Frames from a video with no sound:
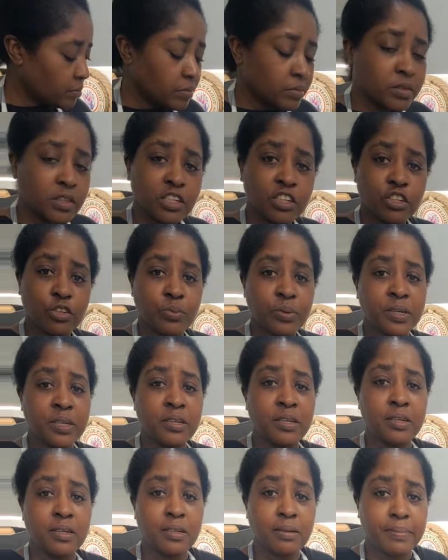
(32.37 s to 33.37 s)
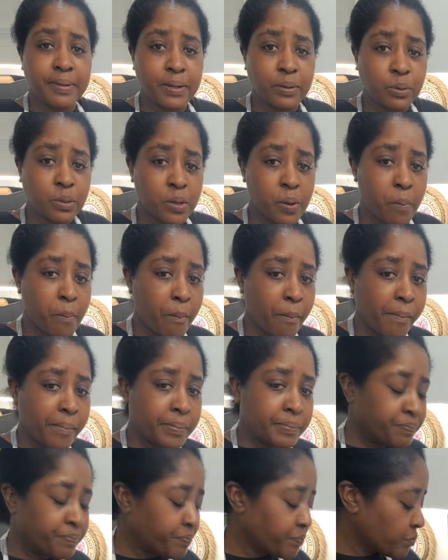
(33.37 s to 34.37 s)
this is what it is about.
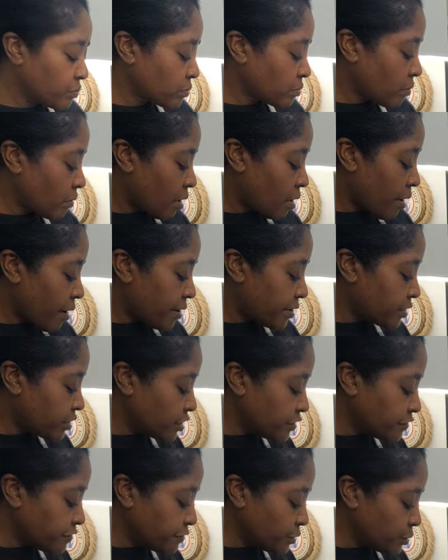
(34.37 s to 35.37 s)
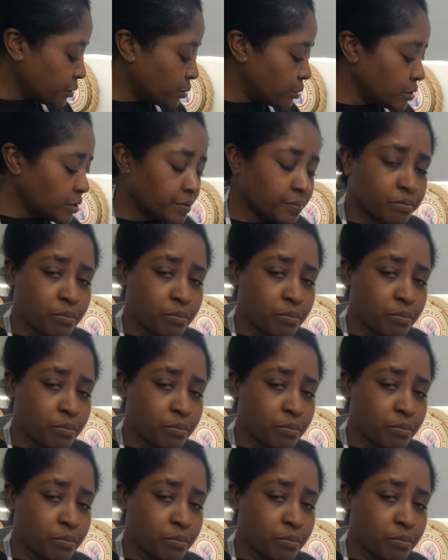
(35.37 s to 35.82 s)
Good food,